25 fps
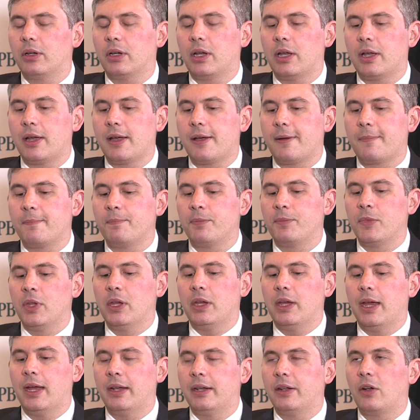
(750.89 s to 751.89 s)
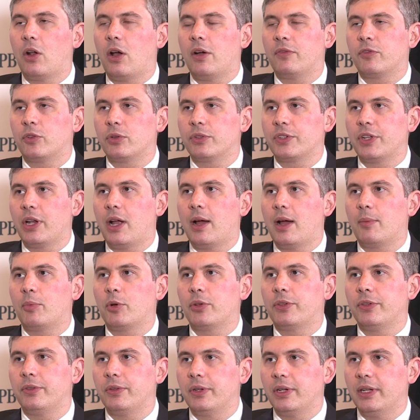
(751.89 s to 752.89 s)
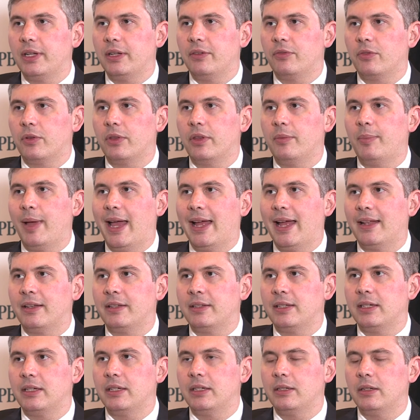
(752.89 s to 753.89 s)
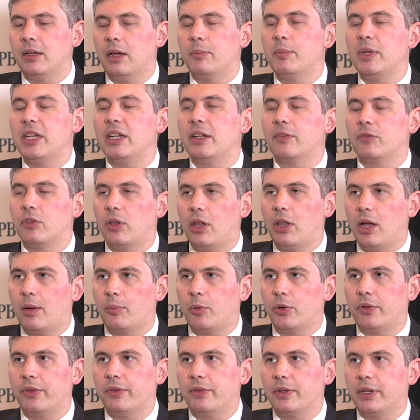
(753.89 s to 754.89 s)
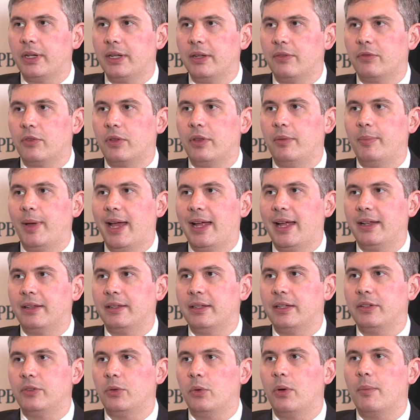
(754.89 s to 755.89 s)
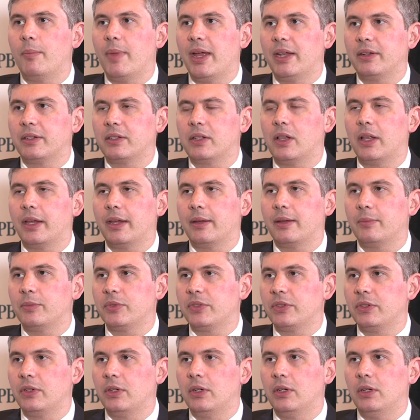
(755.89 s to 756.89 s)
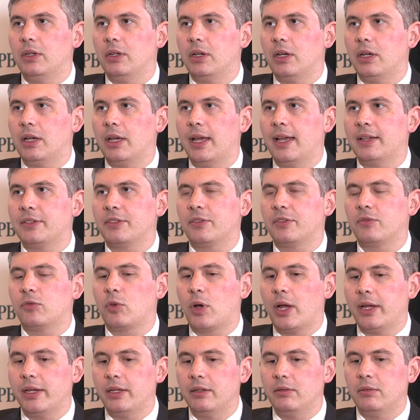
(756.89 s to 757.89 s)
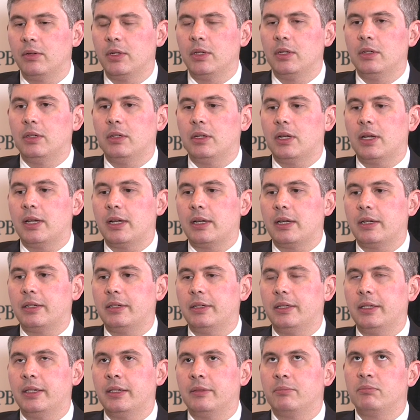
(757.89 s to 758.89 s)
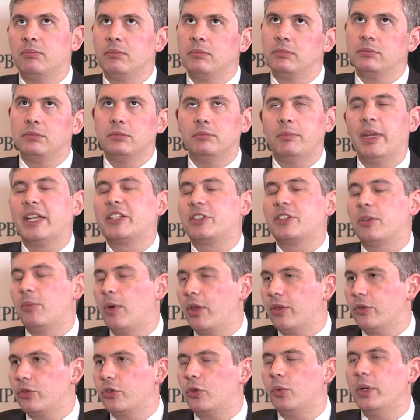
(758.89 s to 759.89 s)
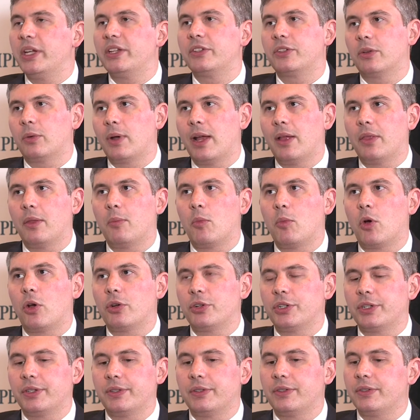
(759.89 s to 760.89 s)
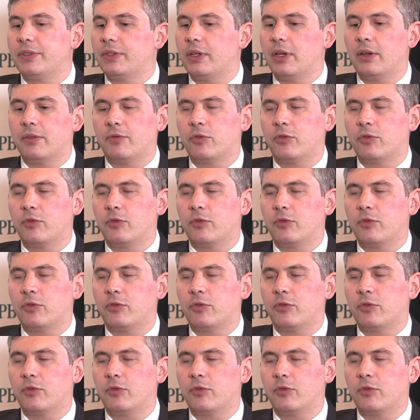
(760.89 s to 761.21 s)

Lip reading: And it offers an opportunity for the patentee, a meaningful opportunity for the patentee to amend claims as of right. It makes some other tweaks around the margins.